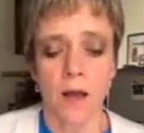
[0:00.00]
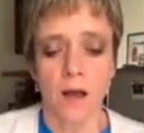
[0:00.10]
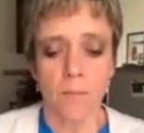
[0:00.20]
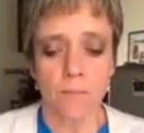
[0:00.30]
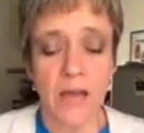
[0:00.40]

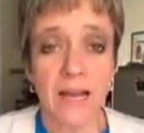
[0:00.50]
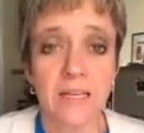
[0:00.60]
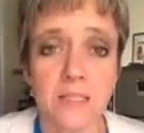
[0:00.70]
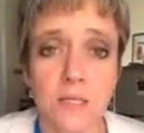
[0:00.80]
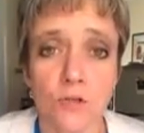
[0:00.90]
That
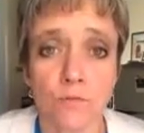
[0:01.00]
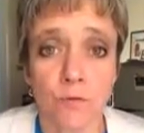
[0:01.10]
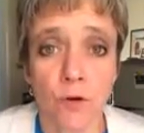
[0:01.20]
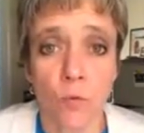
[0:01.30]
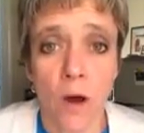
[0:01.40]
continued
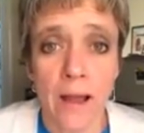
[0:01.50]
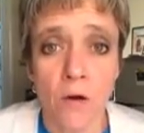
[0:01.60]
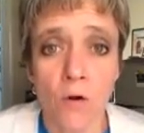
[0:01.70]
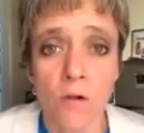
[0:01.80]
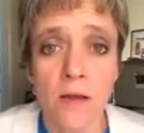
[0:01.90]
for a
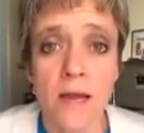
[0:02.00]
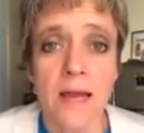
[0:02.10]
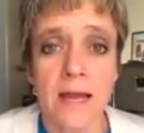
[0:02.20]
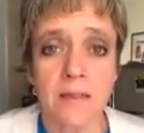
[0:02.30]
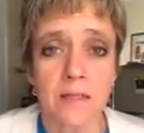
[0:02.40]
while,
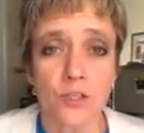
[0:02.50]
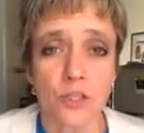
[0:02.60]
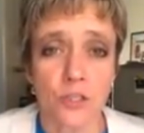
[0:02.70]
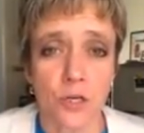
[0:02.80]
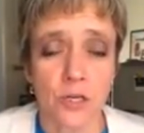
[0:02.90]
and then
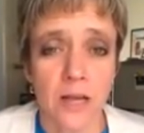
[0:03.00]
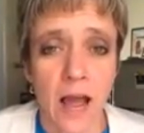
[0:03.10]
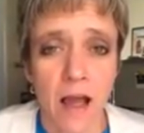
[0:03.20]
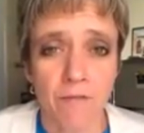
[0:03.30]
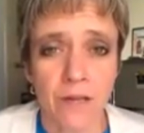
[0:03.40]
she started
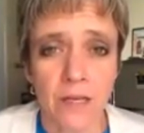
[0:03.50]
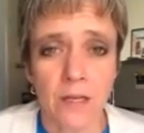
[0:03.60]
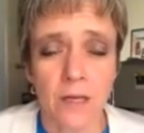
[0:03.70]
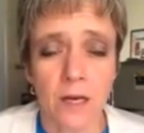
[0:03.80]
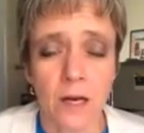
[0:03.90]

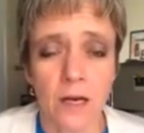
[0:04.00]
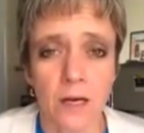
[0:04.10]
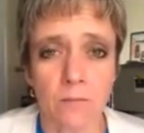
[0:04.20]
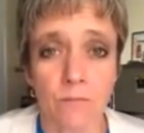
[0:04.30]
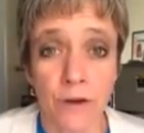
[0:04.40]
having
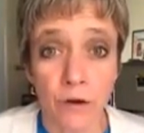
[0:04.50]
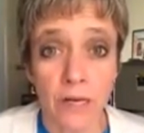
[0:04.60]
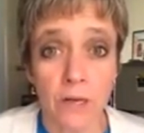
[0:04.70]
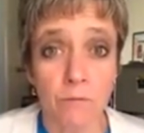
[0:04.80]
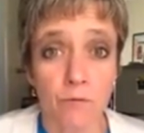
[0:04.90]

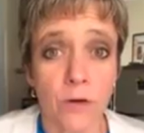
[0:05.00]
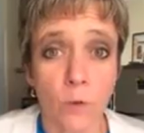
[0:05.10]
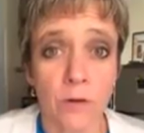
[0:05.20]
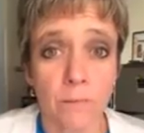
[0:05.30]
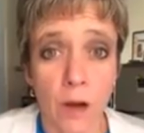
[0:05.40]
very
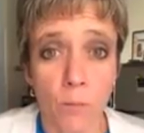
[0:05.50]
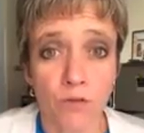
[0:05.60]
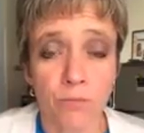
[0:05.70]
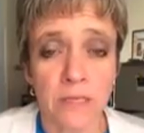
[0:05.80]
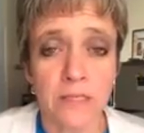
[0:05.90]
infrequent bowel
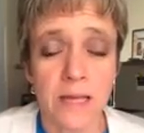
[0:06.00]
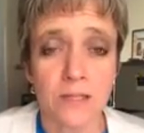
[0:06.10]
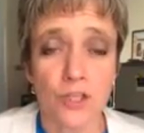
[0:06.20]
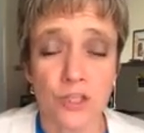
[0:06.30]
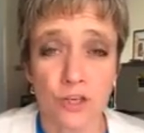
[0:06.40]
movements,
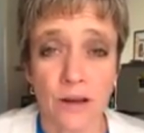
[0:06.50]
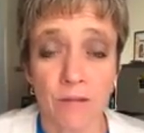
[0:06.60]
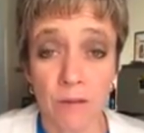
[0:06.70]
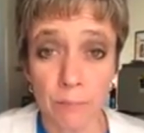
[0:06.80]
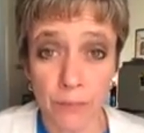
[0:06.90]
and she started
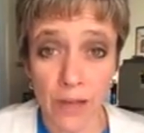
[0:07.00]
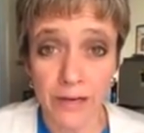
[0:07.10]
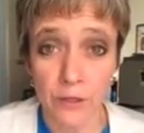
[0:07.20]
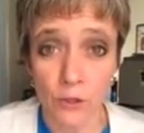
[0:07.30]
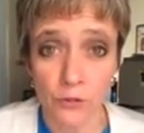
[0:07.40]
having blood
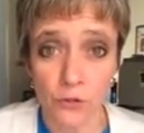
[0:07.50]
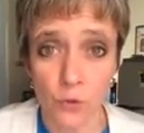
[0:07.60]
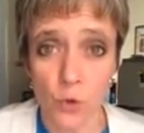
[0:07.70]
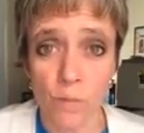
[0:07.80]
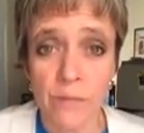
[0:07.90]
in her
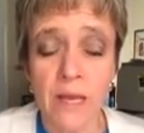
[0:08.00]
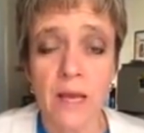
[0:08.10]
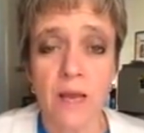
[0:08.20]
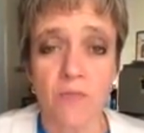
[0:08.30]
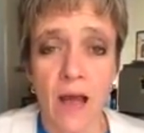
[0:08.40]
stool.
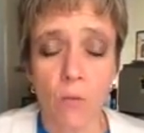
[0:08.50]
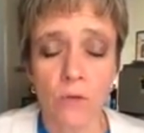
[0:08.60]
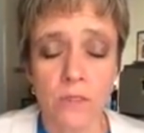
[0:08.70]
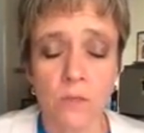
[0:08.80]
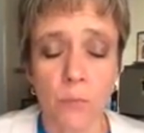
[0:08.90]
And that
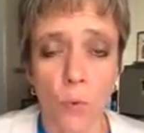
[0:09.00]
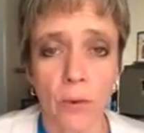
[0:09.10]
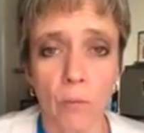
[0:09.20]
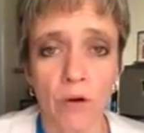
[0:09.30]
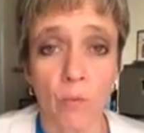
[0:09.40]
was the
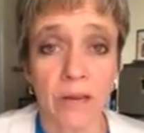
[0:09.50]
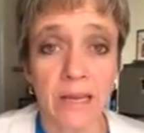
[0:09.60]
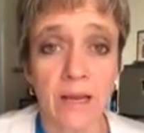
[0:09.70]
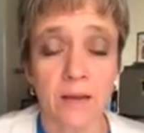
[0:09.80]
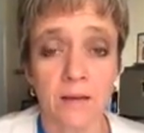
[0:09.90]
point where
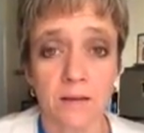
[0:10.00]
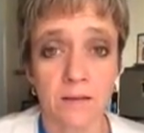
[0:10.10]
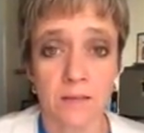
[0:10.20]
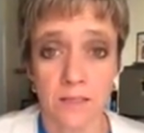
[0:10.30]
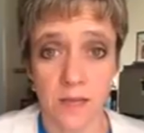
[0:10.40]
we
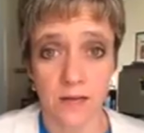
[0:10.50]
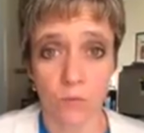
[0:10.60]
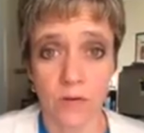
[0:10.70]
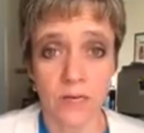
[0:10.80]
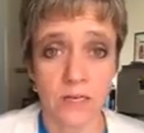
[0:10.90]
decided
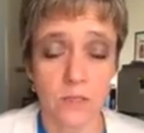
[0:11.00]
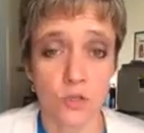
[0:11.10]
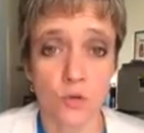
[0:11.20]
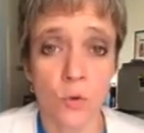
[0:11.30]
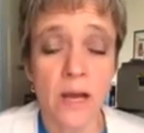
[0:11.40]
we needed
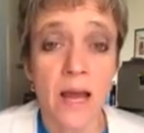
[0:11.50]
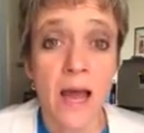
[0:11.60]
to